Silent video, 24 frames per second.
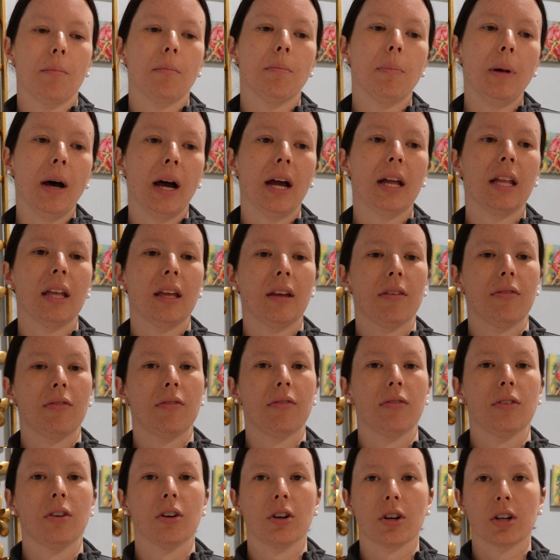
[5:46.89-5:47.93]
But
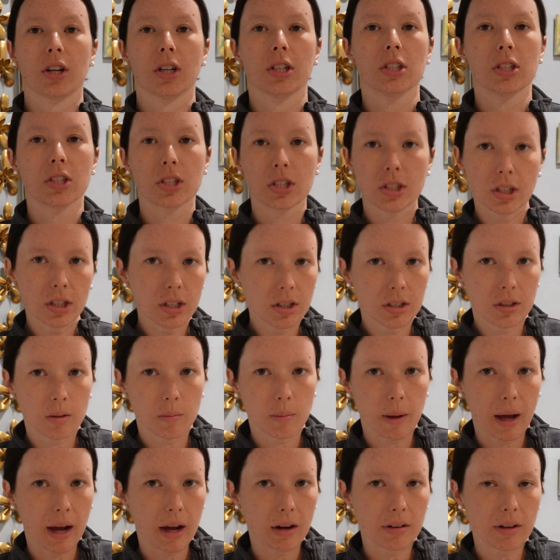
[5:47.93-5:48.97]
if you're concerned
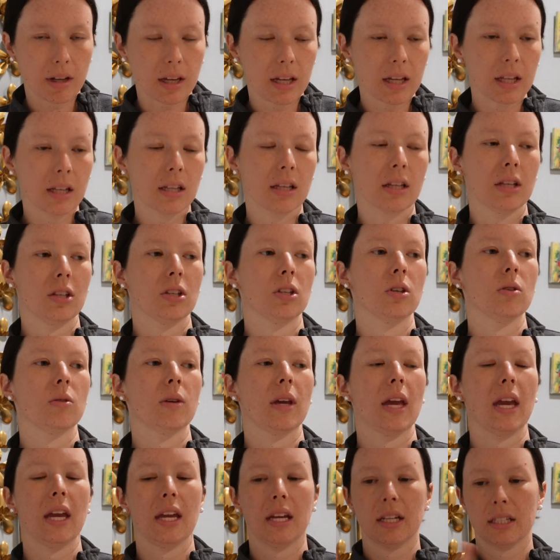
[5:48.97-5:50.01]
about it, you
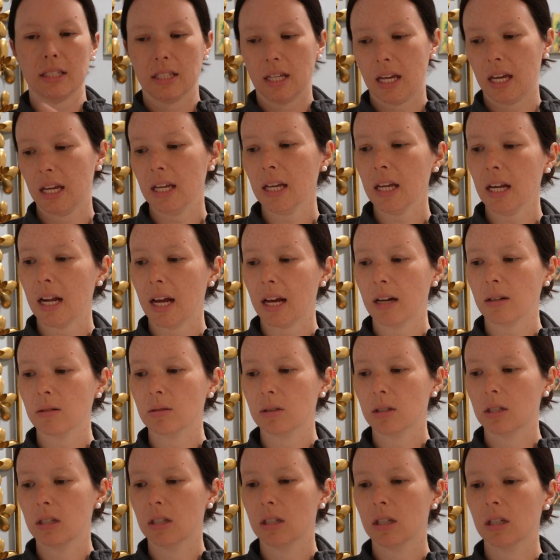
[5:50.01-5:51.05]
can take it
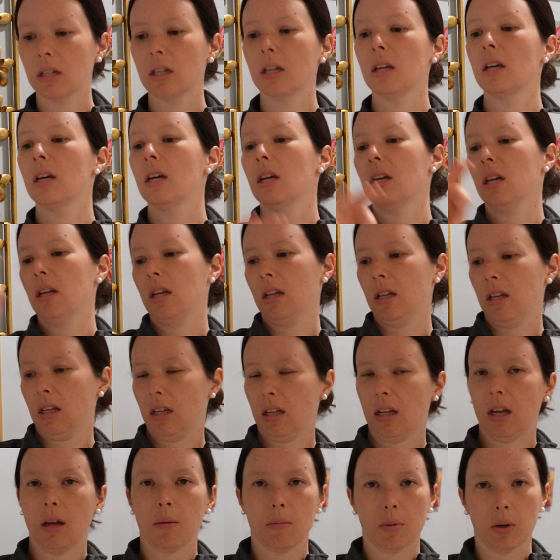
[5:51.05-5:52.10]
out
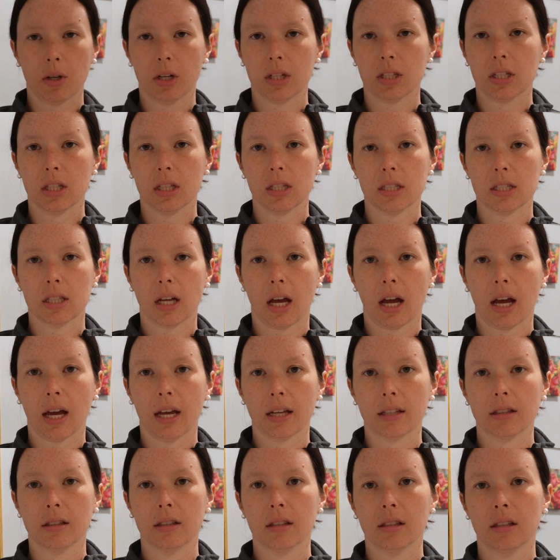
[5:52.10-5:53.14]
and put it to the
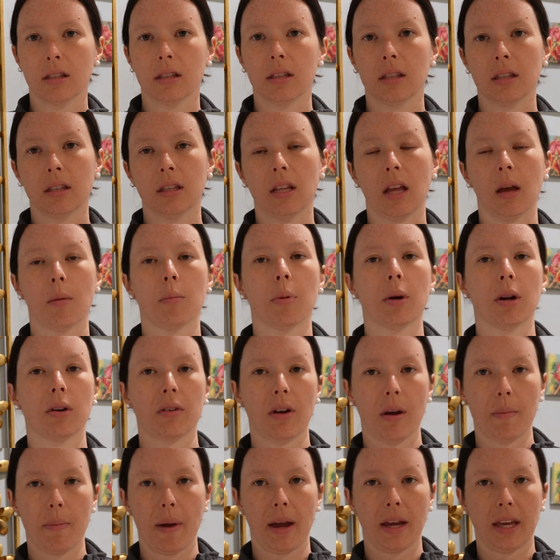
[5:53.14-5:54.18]
side and put it
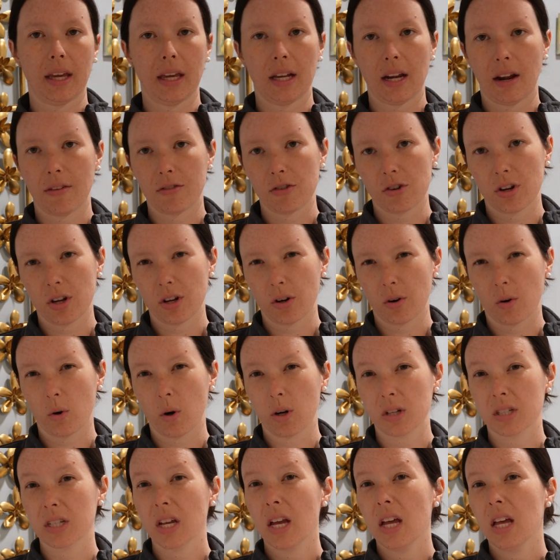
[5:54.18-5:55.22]
right back in after
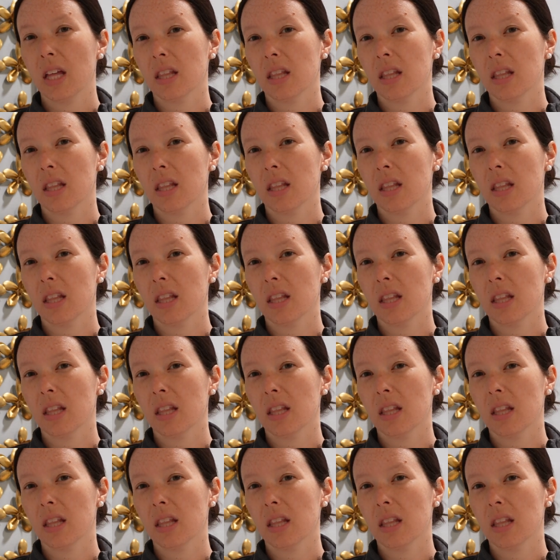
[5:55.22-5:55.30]
intercourse.